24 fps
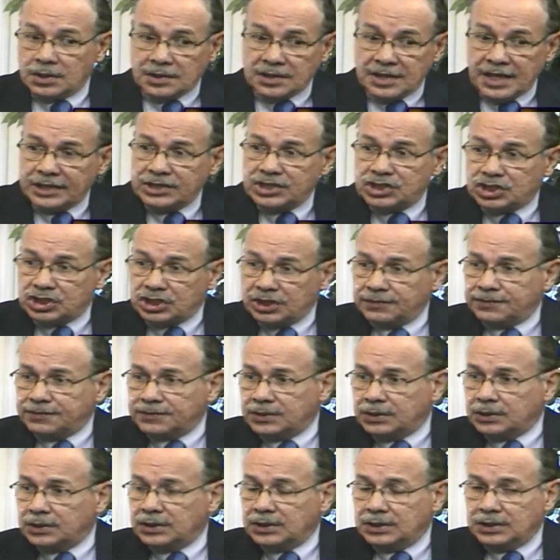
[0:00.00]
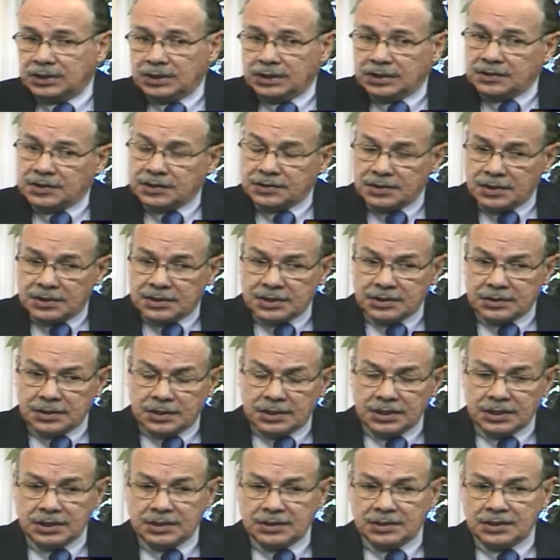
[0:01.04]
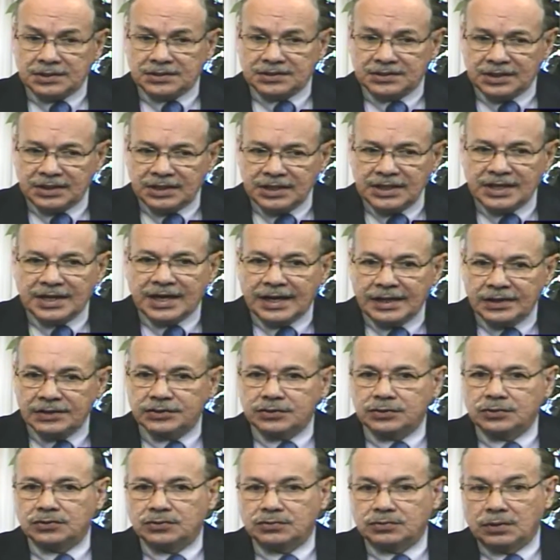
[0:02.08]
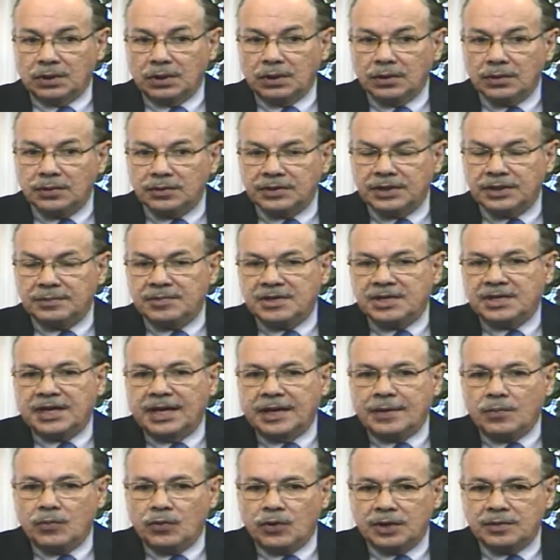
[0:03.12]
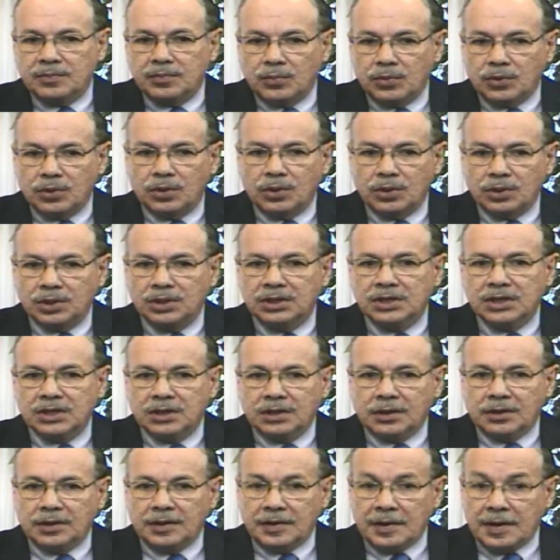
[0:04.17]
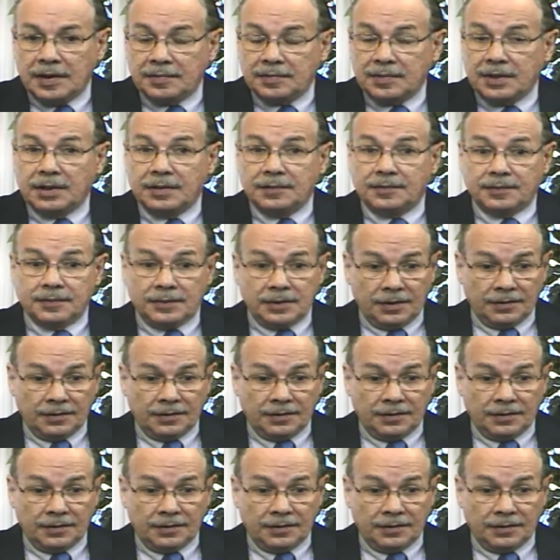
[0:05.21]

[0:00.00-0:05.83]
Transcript: that shifted. The, the, the, the city council's role then became one more uh, it, it,